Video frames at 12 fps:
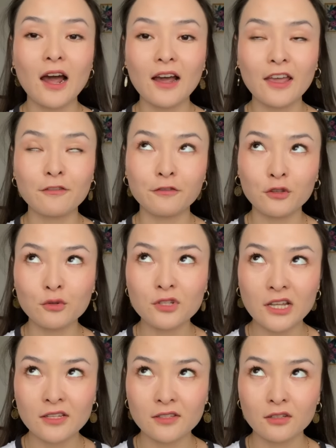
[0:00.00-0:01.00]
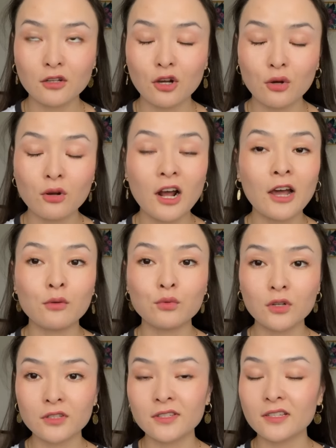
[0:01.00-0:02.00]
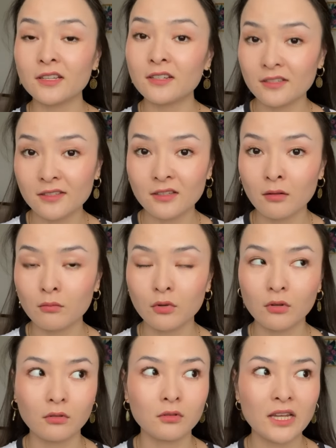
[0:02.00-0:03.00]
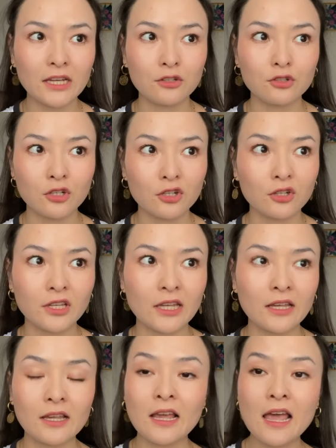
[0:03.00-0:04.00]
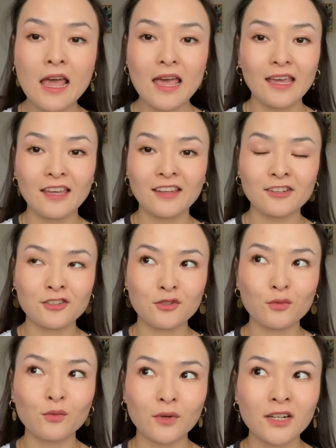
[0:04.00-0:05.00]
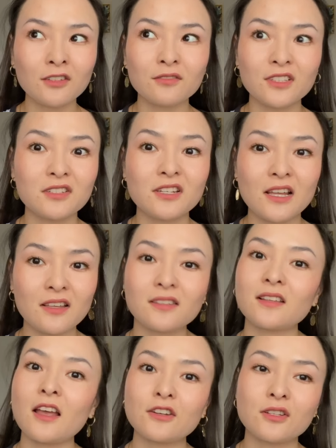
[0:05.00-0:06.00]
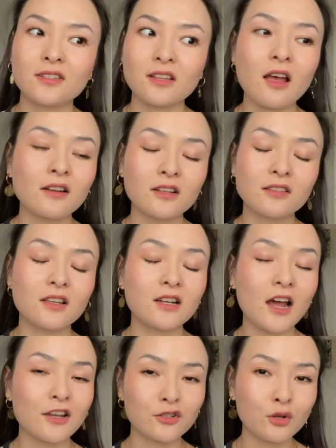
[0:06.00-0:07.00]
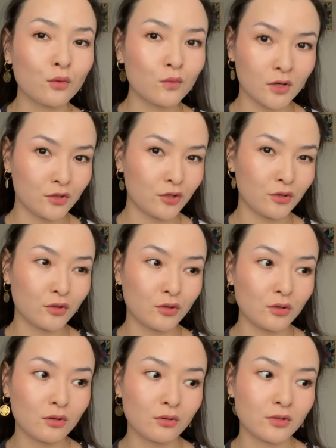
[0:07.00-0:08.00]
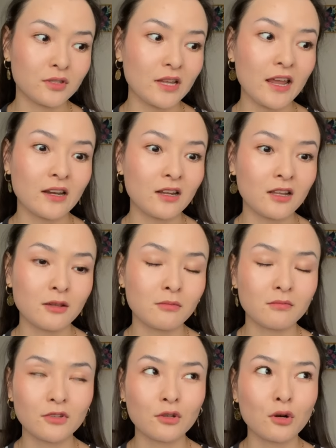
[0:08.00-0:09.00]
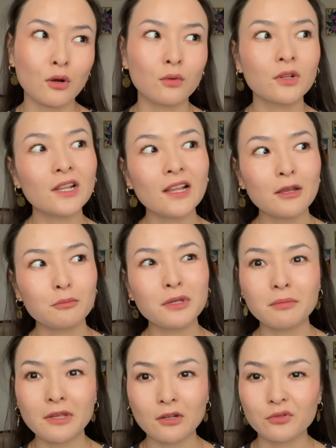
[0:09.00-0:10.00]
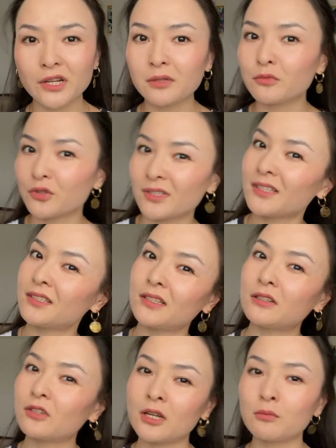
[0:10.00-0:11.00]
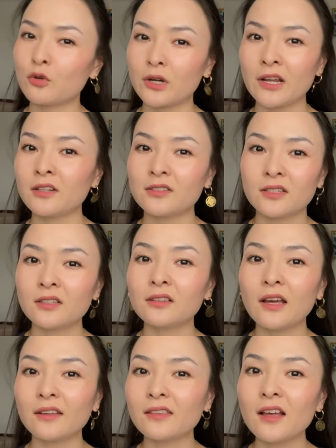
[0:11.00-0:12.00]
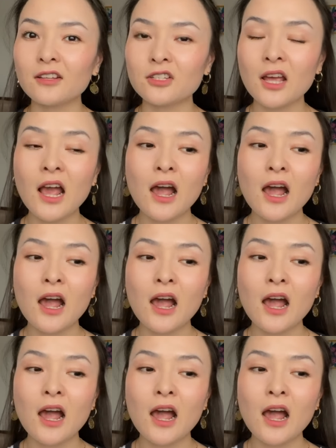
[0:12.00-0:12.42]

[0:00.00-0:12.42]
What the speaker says: A few days ago, I was in Istanbul in Turkey, and one of the days I decided that I don't want to use any, you know, BB cream or CC cream or anything like that.